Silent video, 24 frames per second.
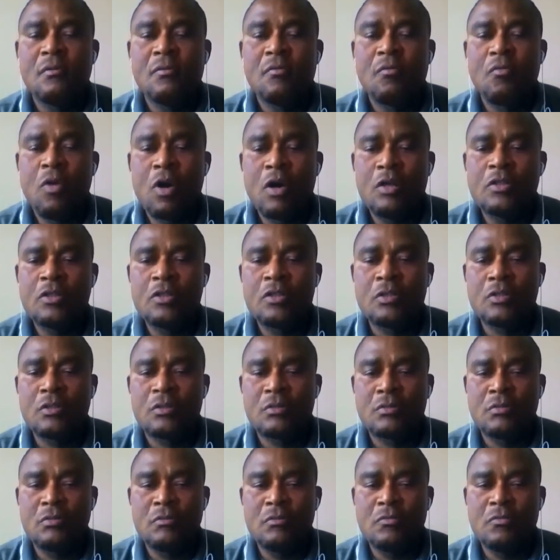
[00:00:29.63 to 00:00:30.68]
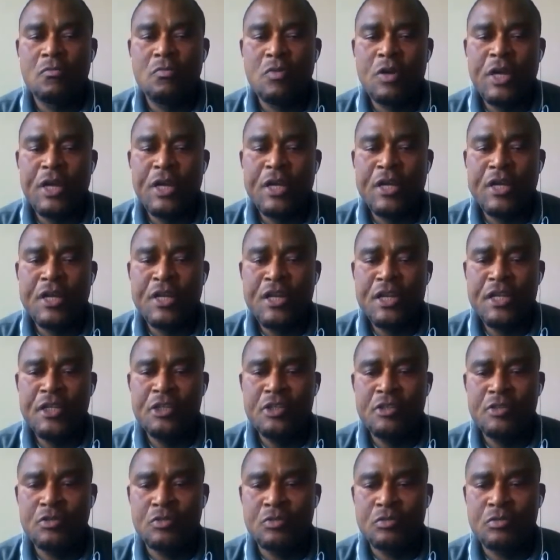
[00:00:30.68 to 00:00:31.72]
What we
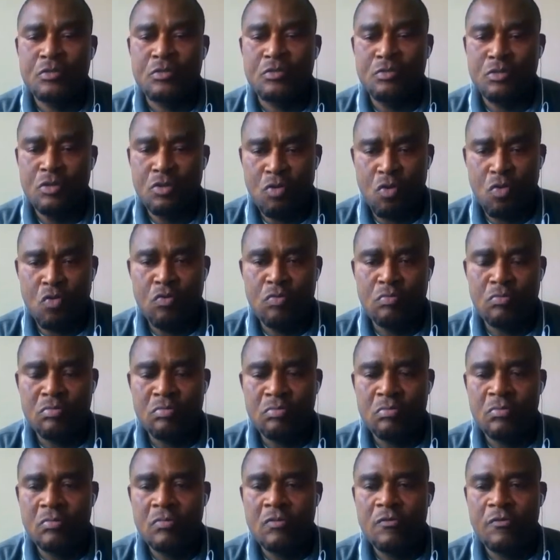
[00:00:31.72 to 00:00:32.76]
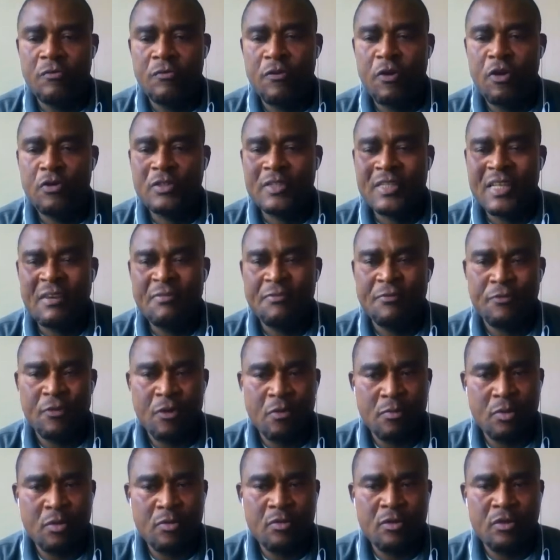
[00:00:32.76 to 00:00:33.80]
need to know, first and
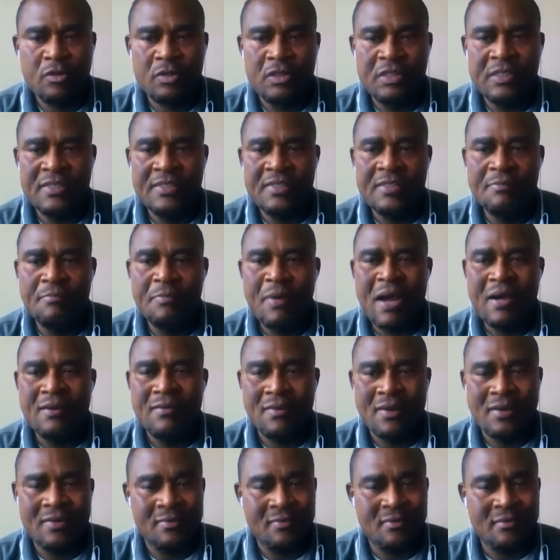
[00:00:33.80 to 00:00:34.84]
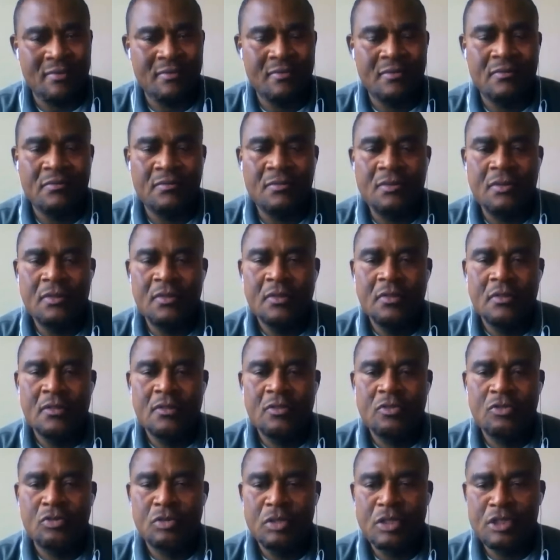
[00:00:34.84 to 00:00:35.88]
foremost, is the background
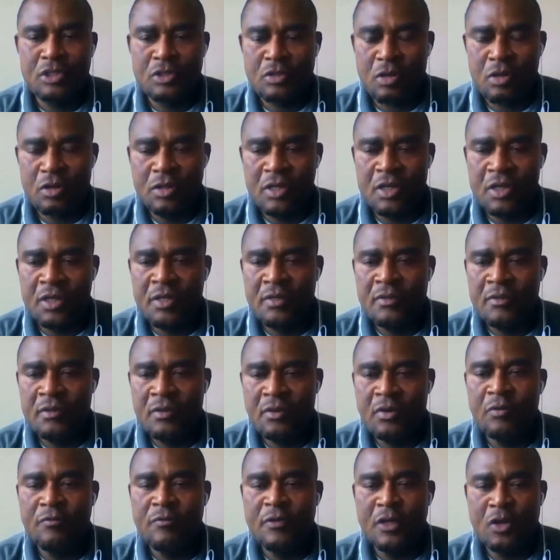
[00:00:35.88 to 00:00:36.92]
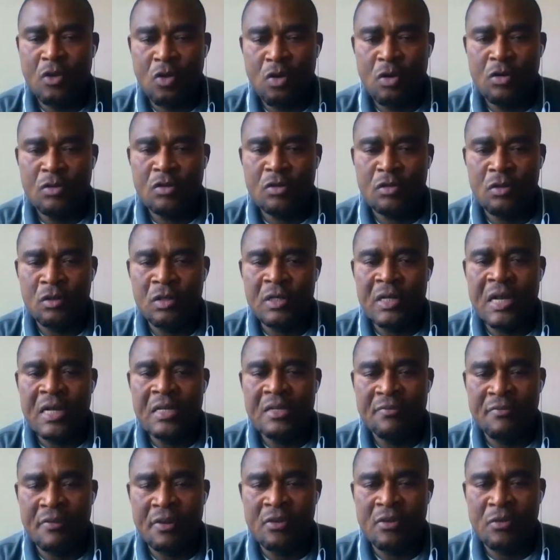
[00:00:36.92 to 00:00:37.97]
to the study of the course
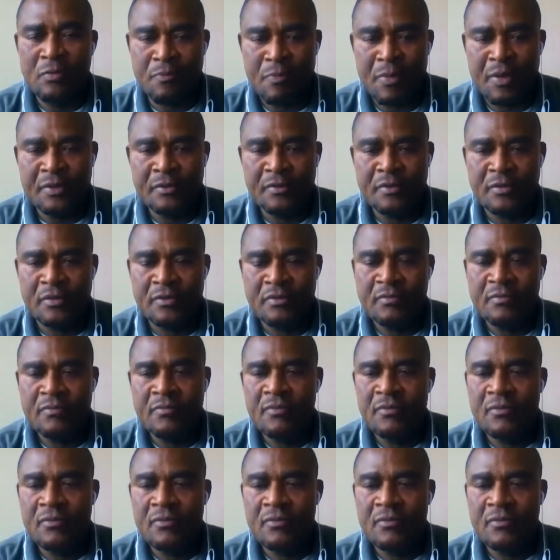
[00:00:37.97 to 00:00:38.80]
Underdevelopment.